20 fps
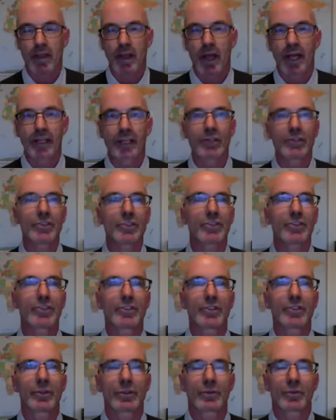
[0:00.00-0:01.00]
I used to
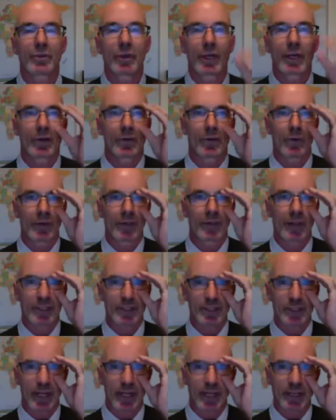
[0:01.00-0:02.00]
do it where when they
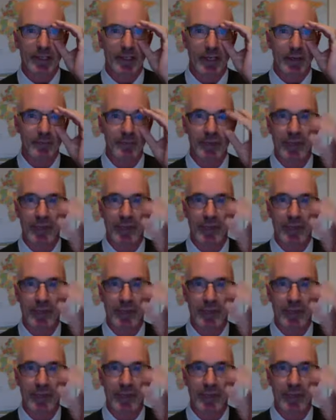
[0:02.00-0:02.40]
signed up,